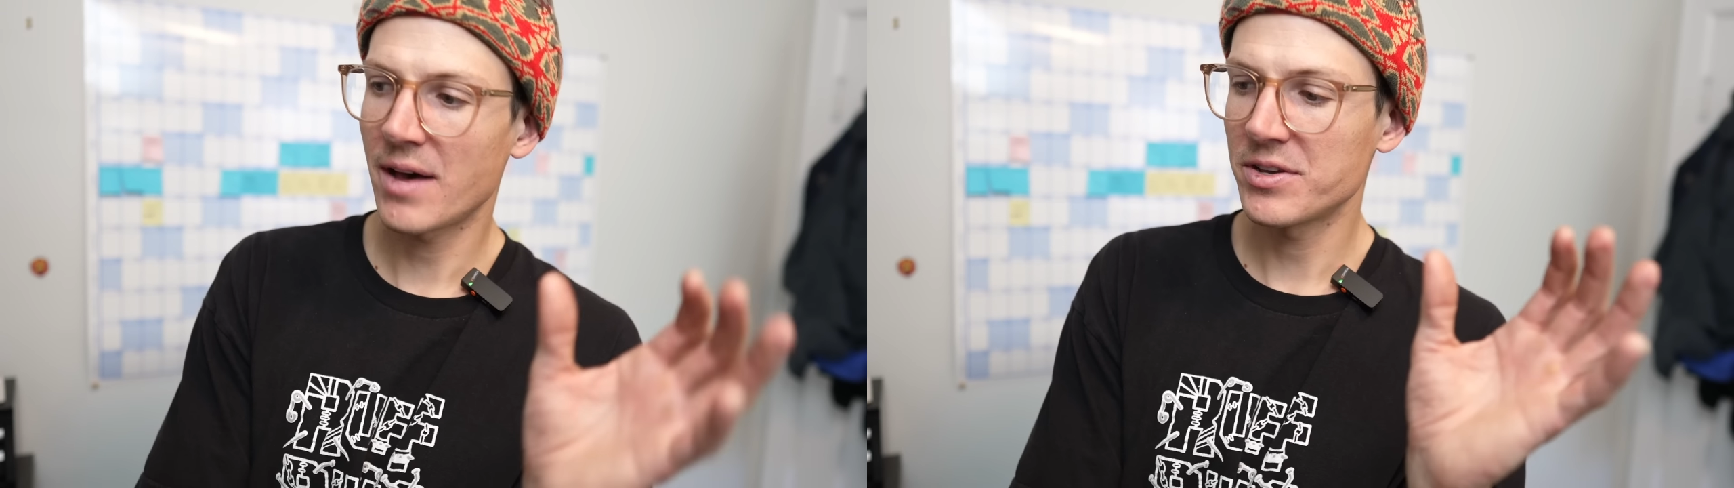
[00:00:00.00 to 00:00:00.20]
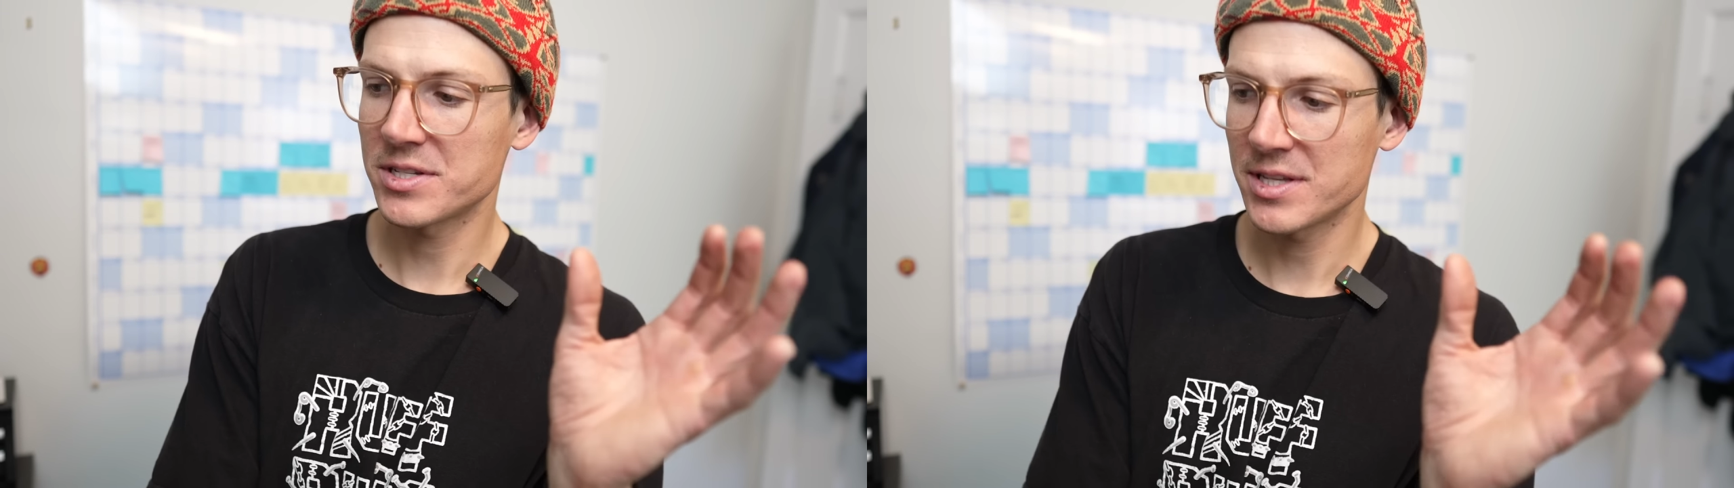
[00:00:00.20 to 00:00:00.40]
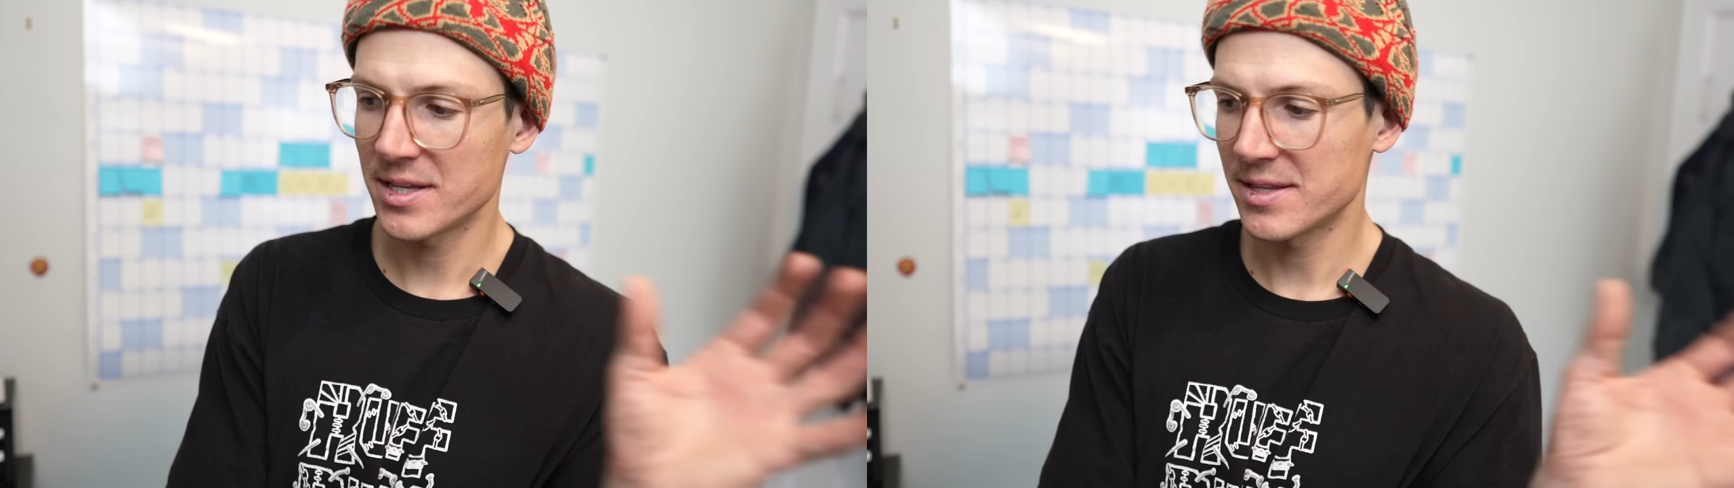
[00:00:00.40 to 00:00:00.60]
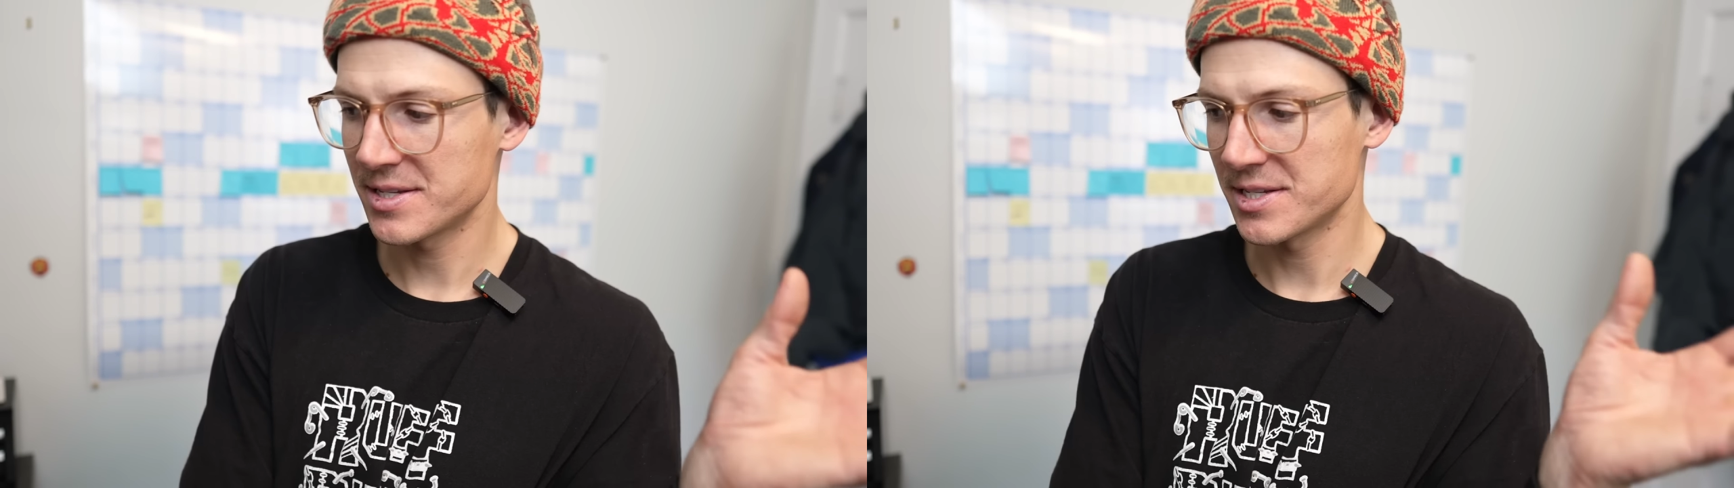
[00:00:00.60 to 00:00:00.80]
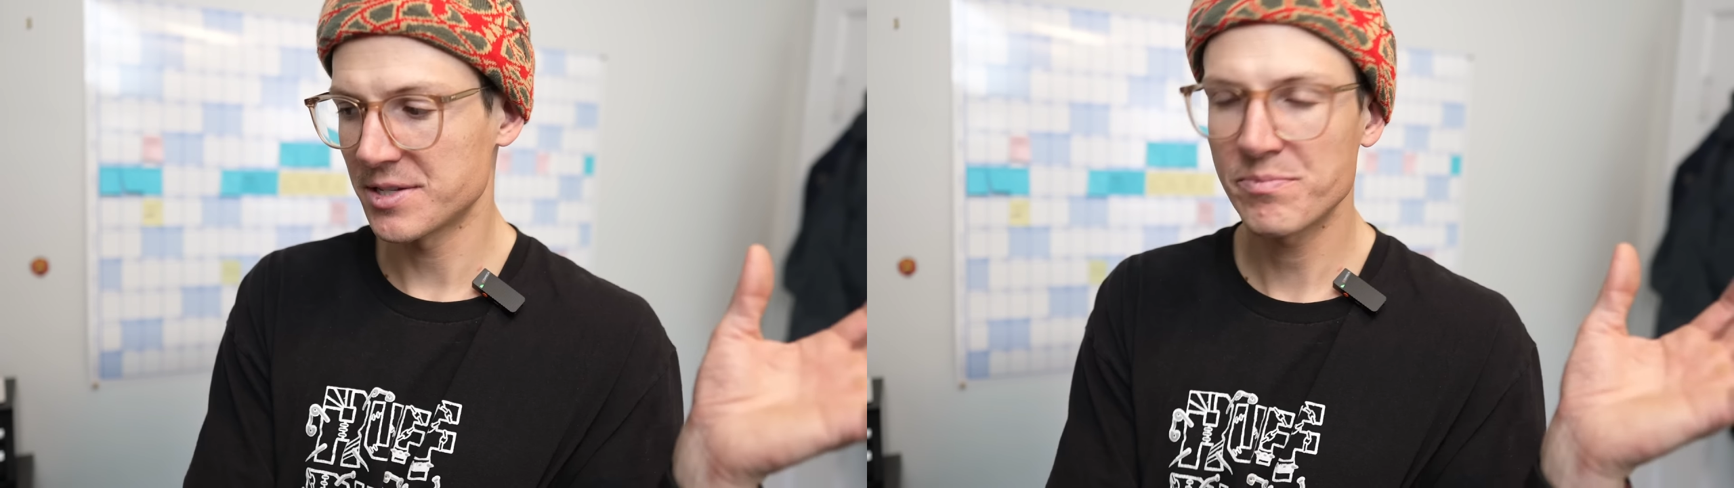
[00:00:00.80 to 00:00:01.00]
Obviously,
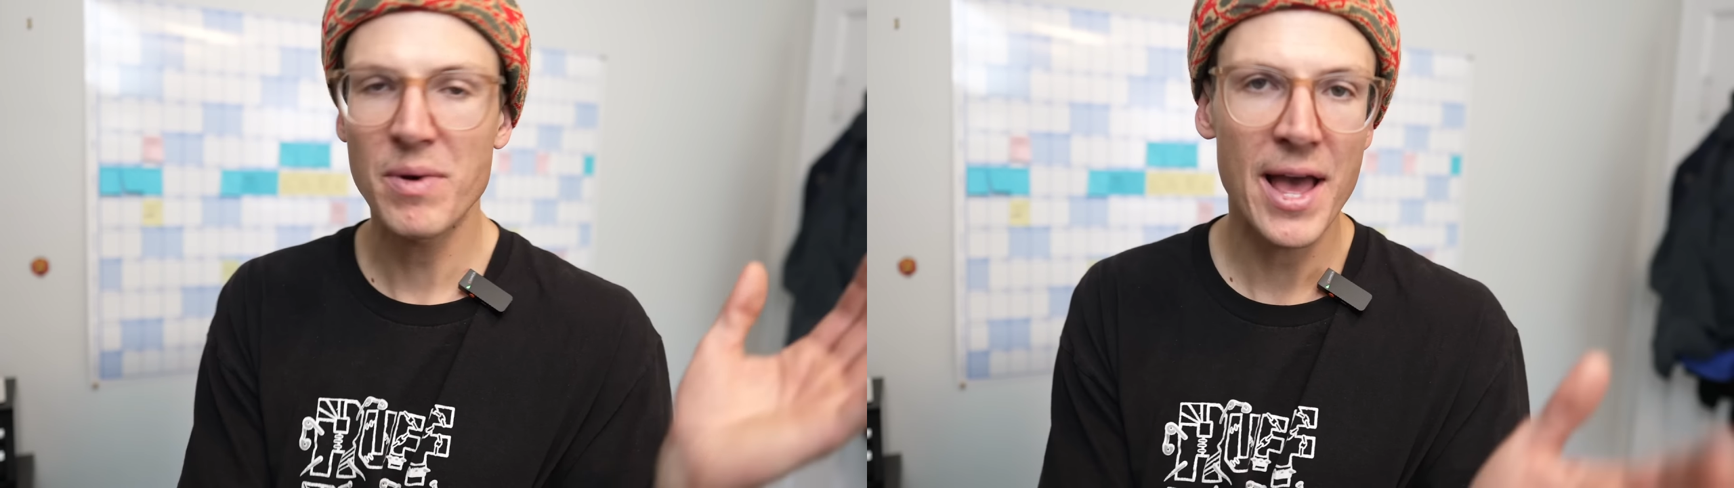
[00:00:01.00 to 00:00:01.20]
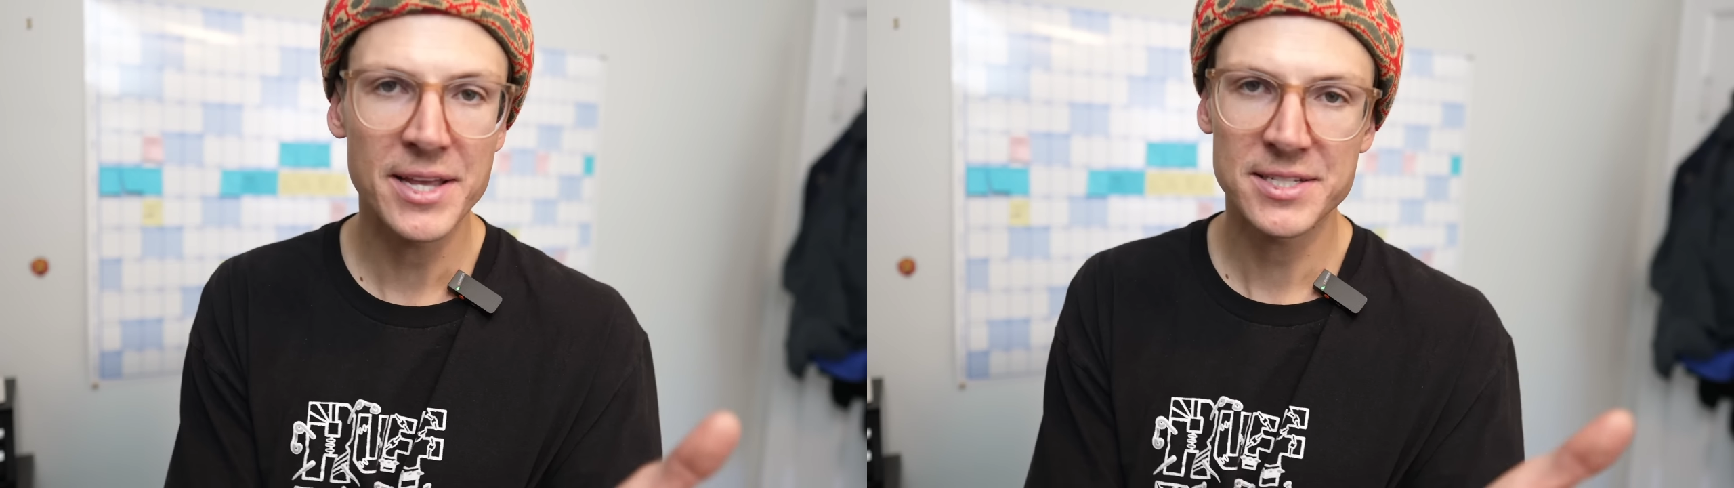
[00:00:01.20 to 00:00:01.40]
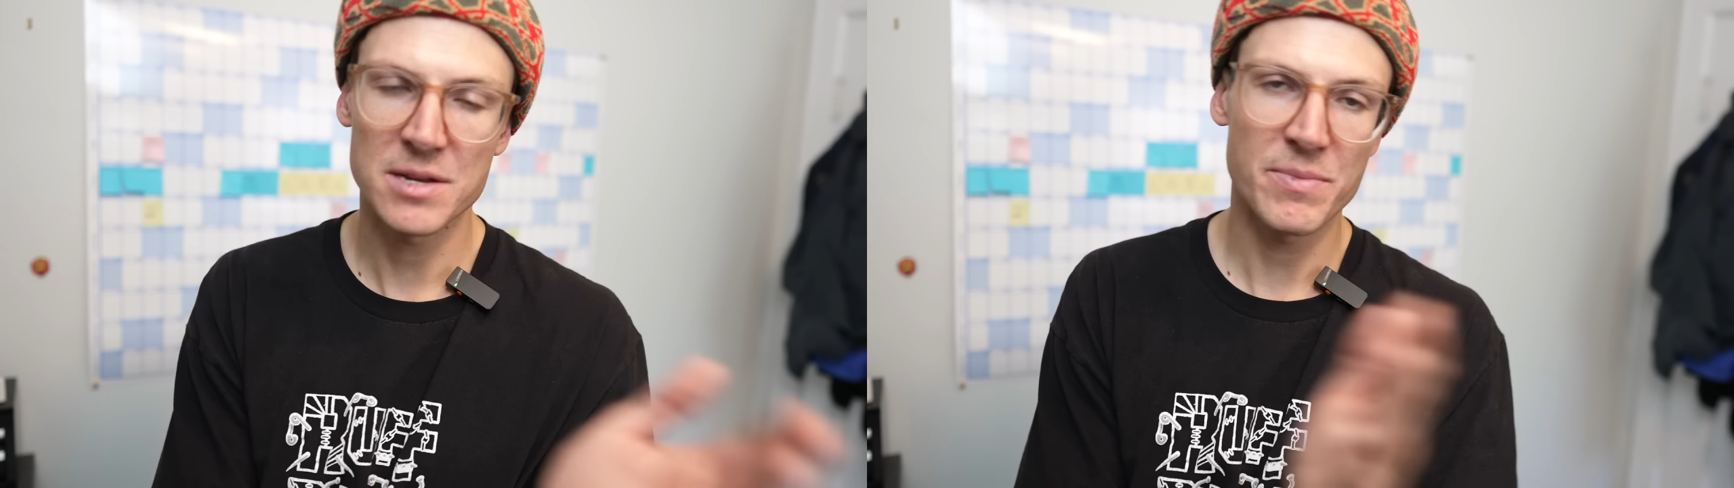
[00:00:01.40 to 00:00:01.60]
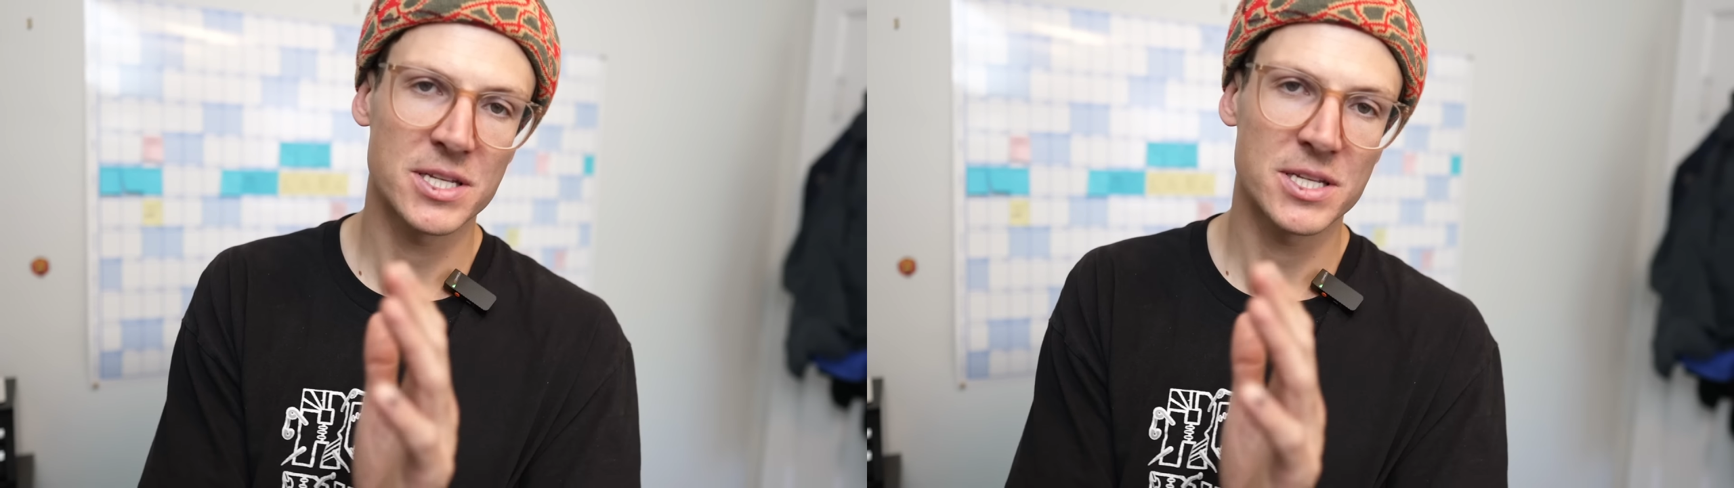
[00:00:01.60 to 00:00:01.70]
this is biased and